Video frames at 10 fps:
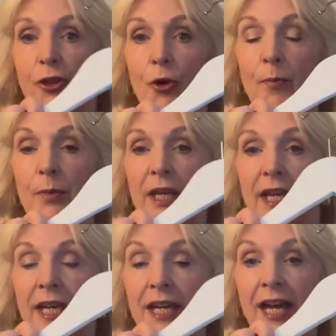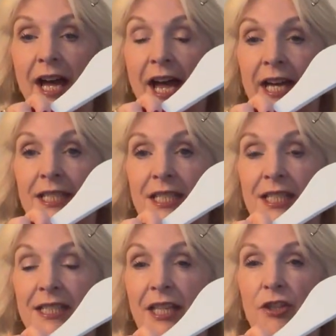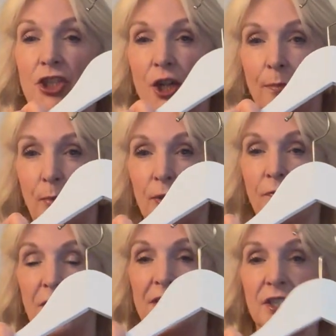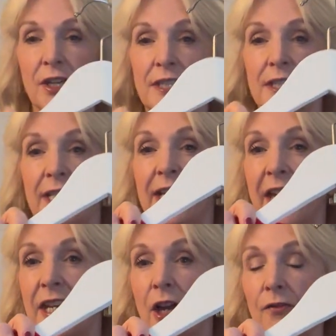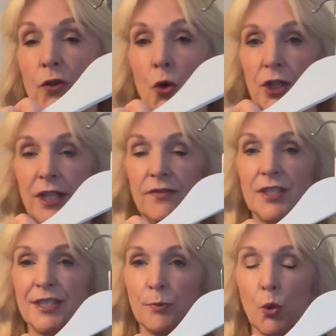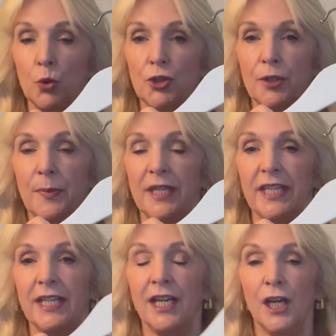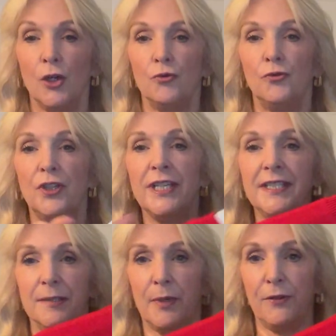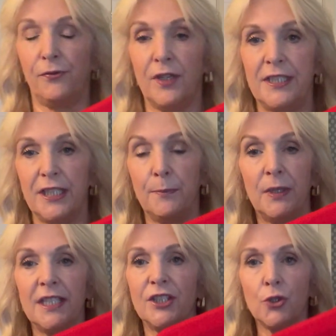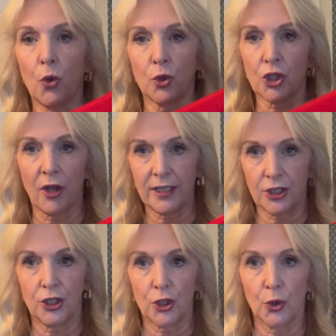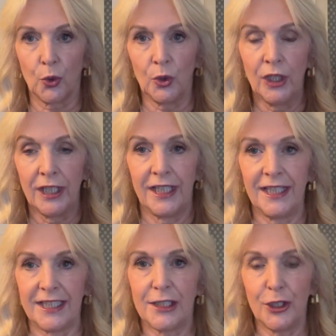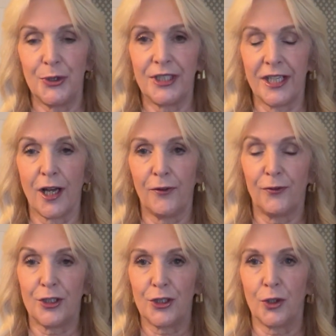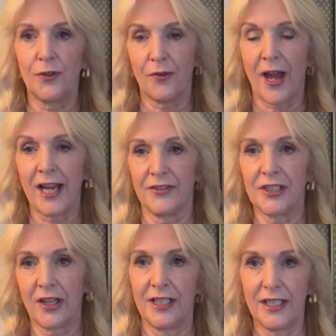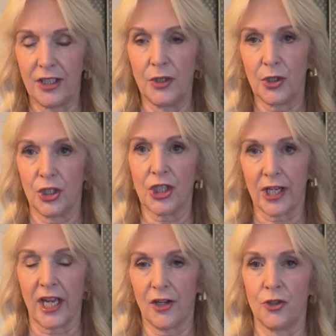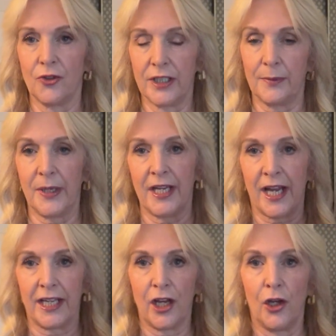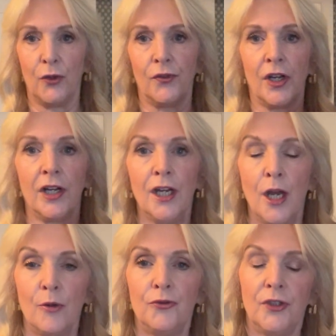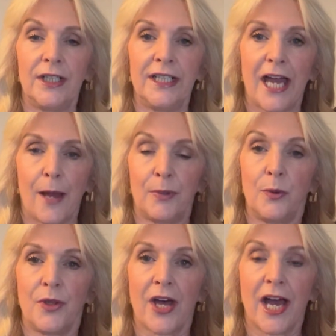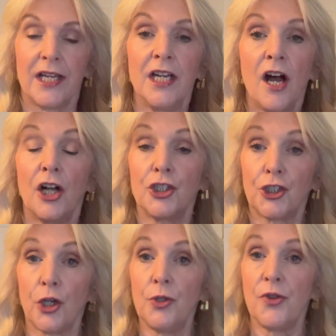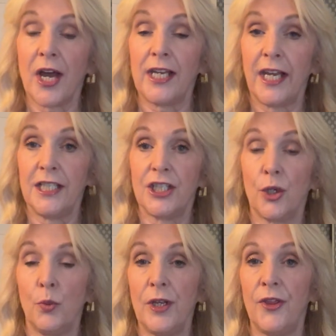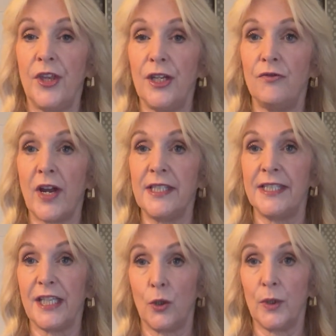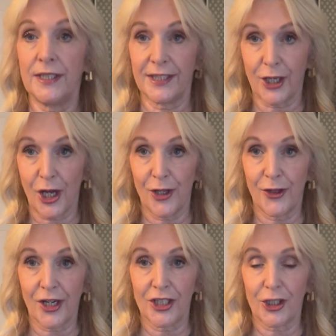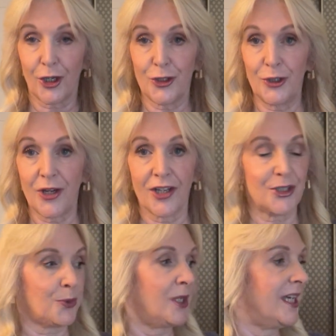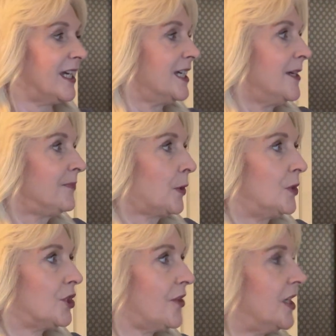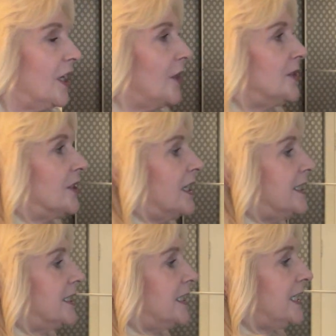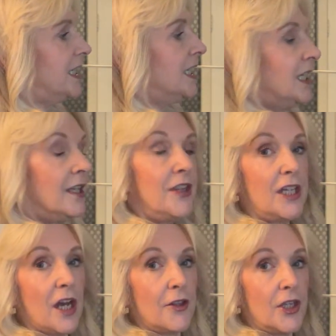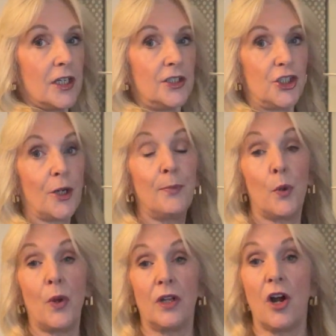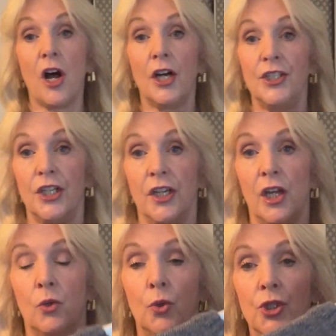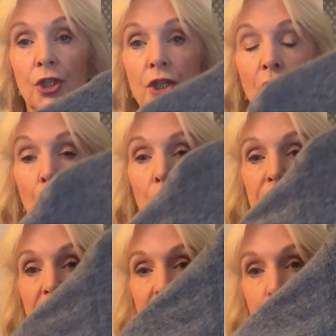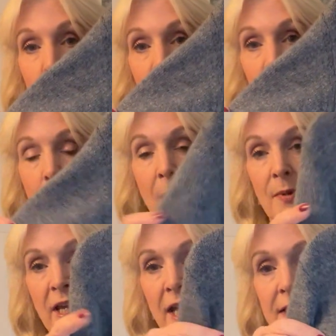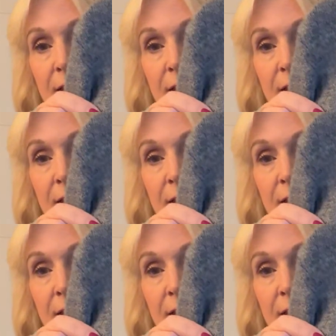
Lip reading: on me. And as I say, the jumper fits nicely. Again, I've got it in the small to be reasonably fitted, but it's not tight at all. It is loose enough to sort of hang slightly, you know, you can tuck it under a little bit and hang it over. Really happy with that. I'll show you that later with the red sequin skirt that I showed you last week, which I think goes nicely. The other jumper, well, cardigan I ordered was this one from M&S.